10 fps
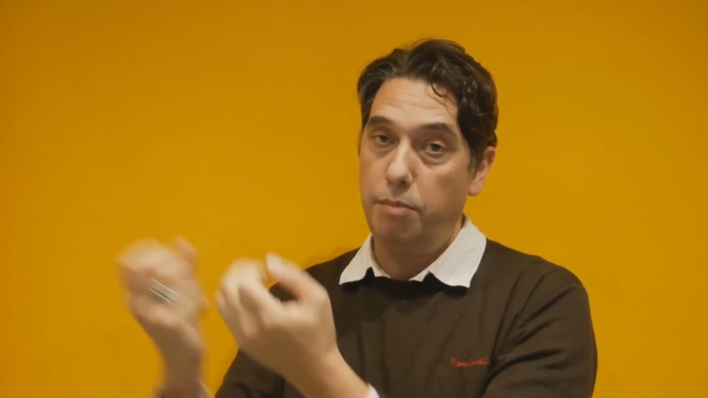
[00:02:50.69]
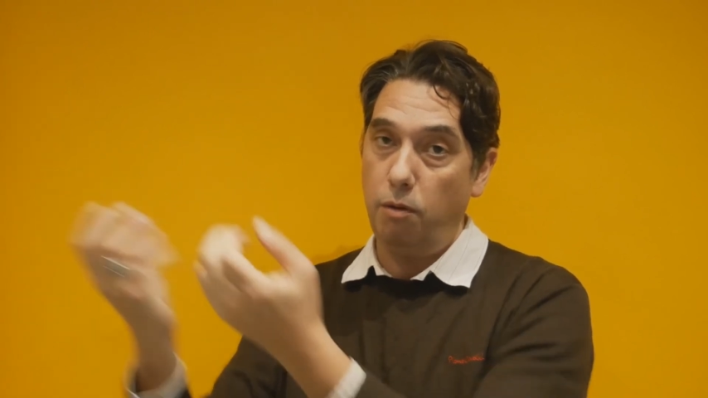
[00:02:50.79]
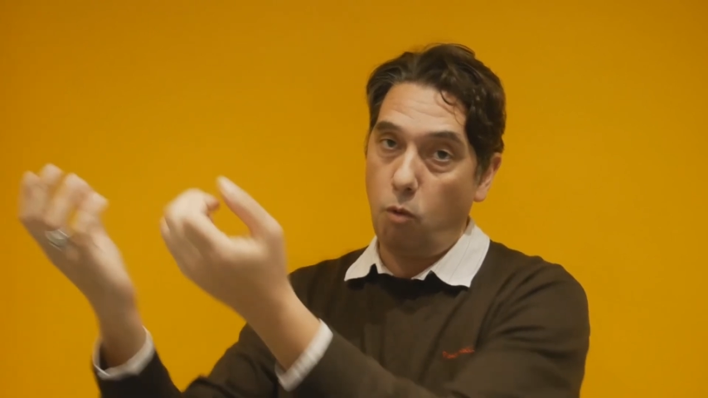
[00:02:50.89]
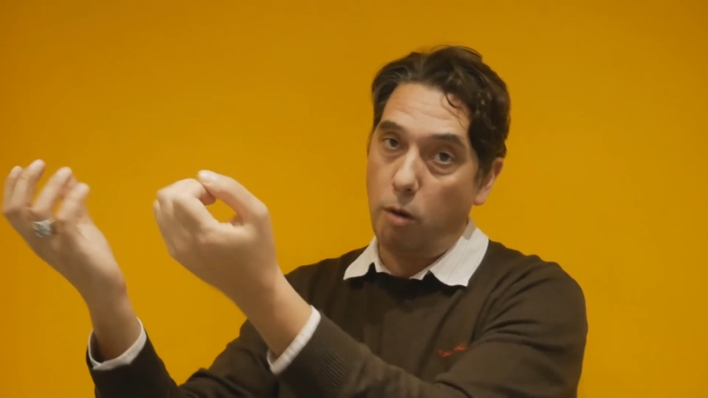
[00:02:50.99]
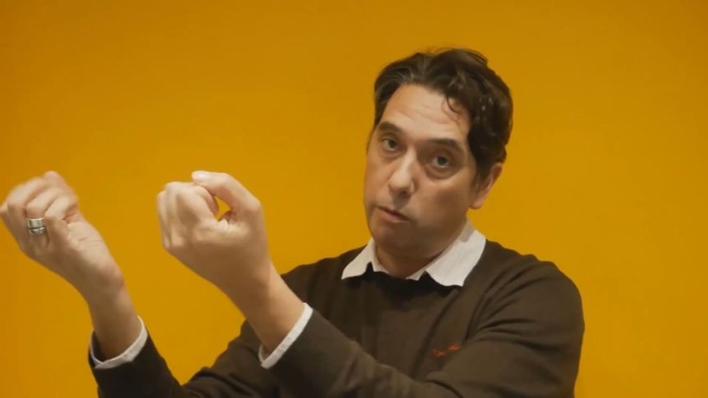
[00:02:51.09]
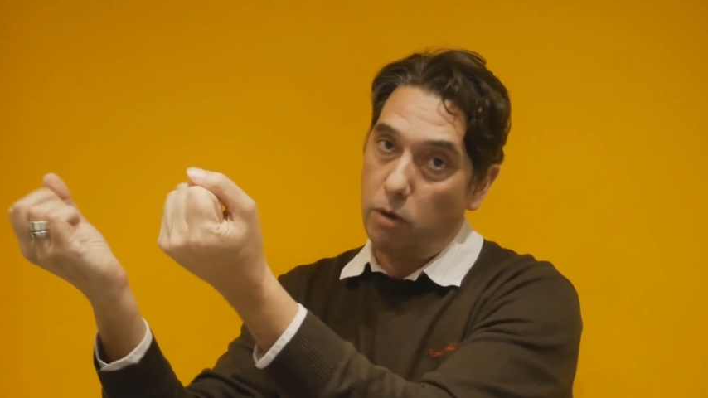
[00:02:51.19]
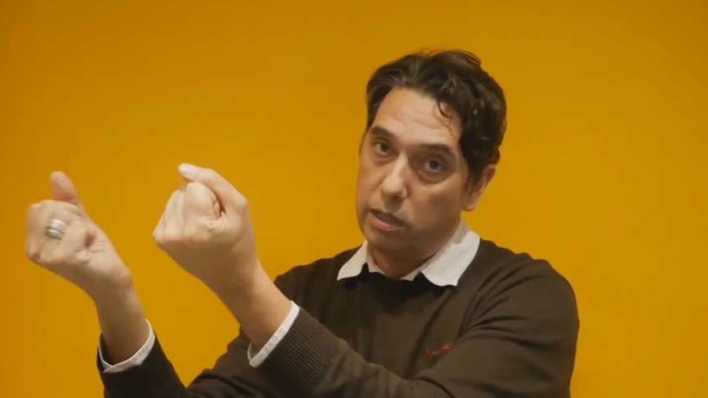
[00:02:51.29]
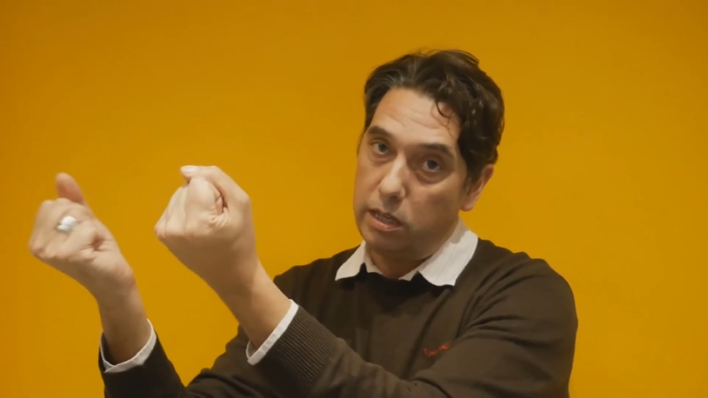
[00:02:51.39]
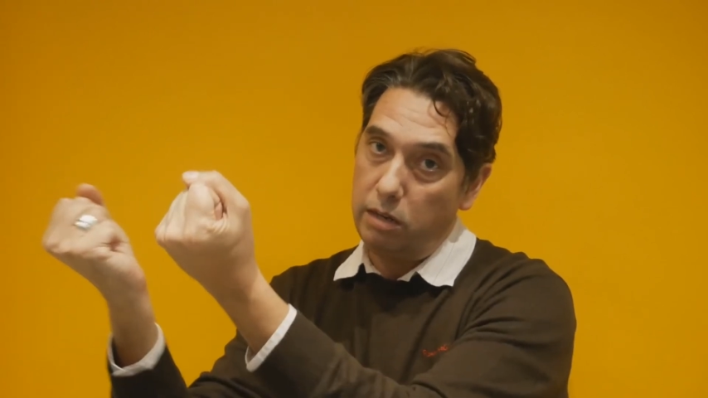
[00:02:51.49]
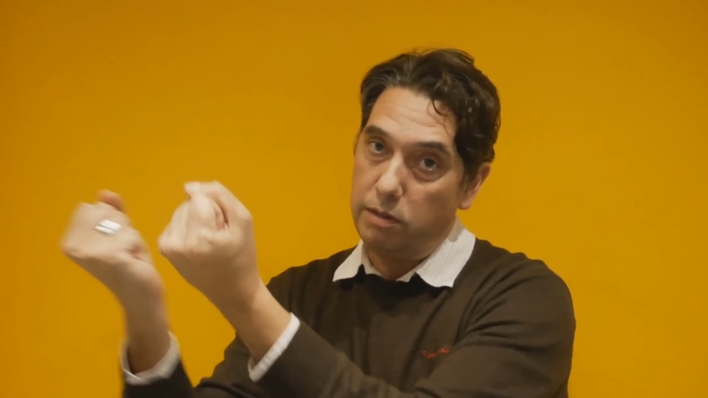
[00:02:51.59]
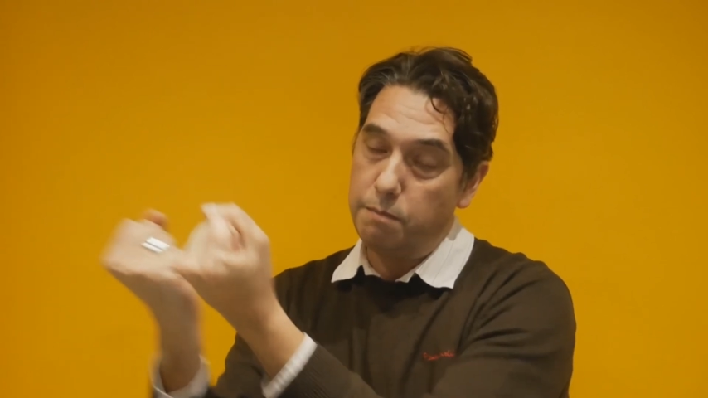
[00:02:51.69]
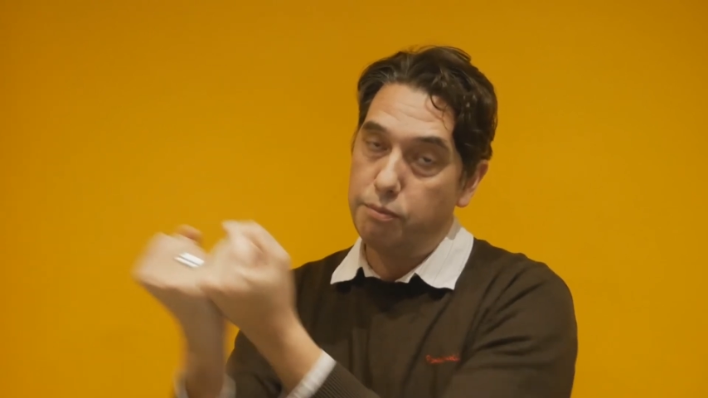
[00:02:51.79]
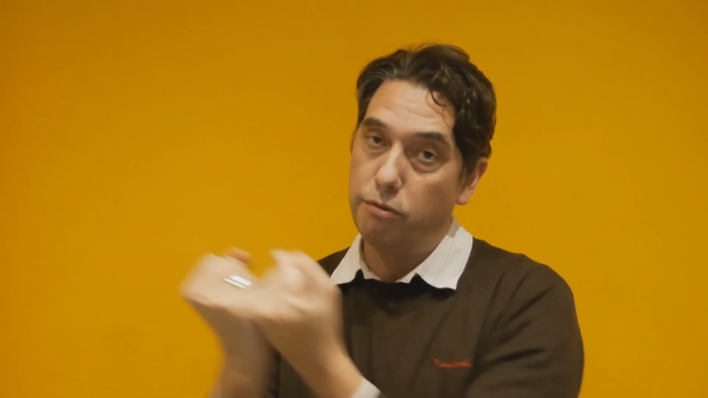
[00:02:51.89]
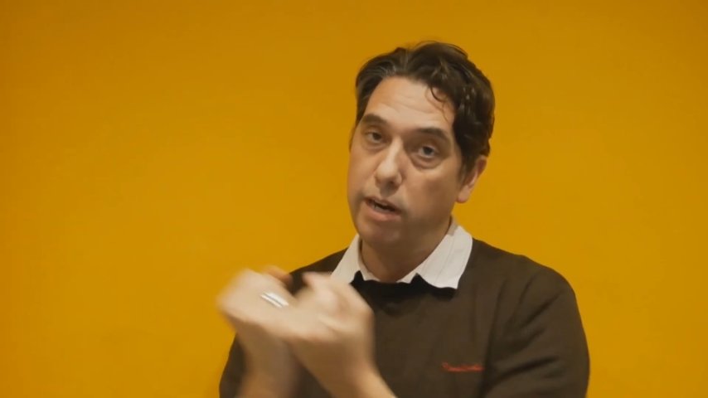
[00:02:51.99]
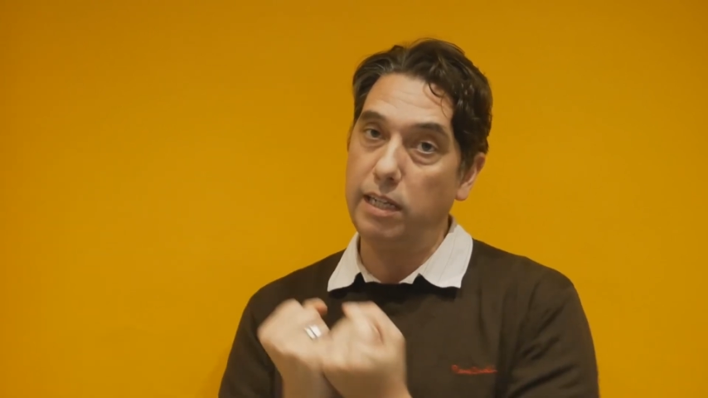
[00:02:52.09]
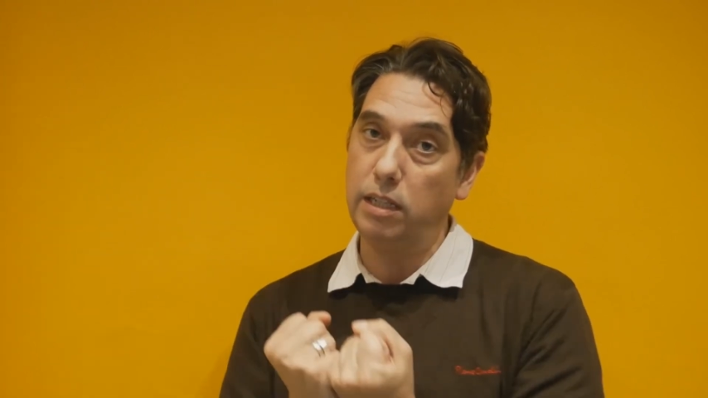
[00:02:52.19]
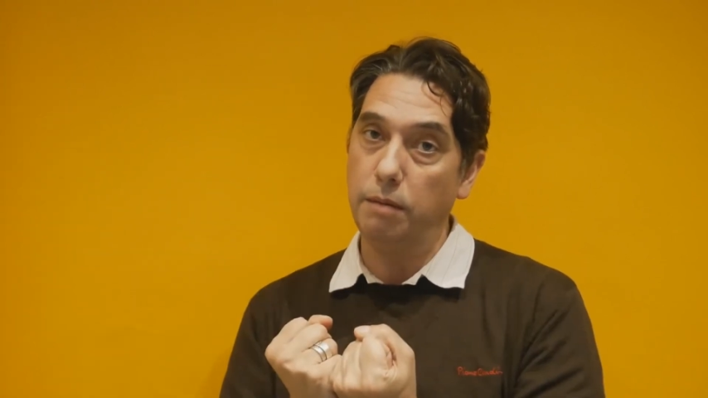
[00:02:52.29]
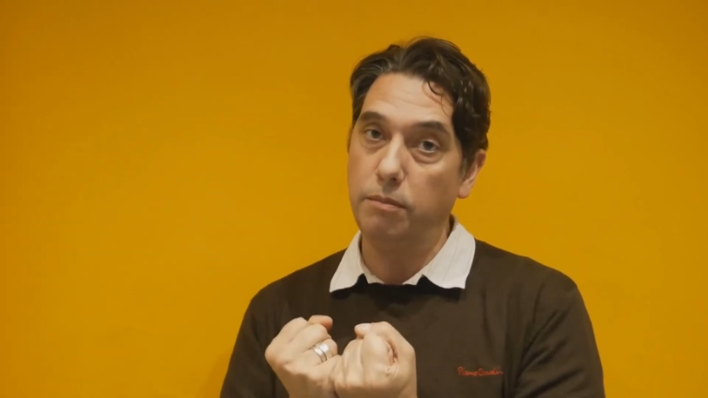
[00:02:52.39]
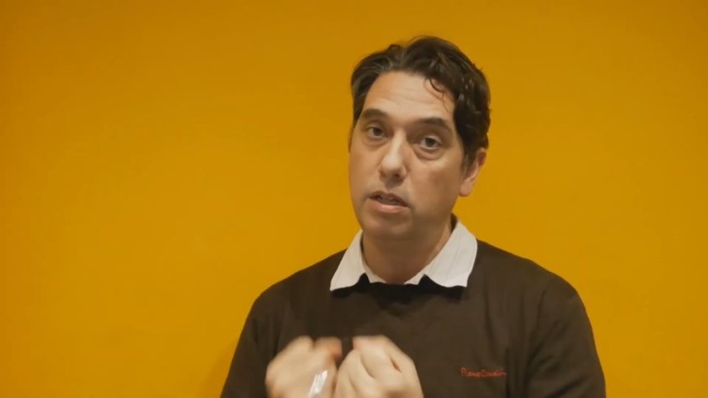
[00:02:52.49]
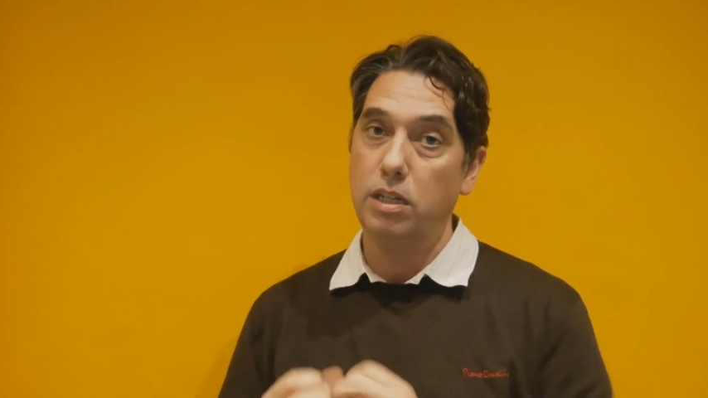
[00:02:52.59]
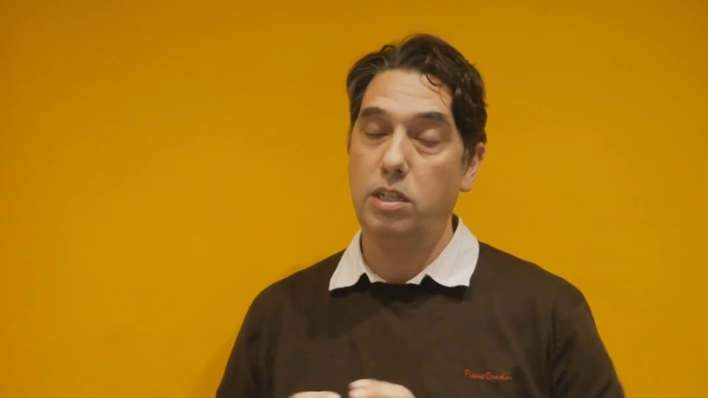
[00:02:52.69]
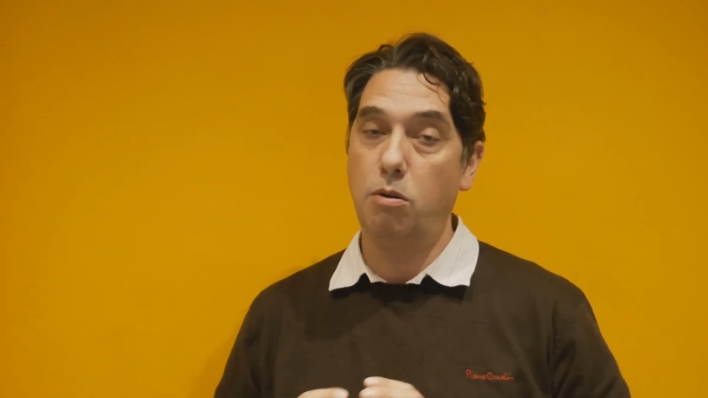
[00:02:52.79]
But what we want to do is bring them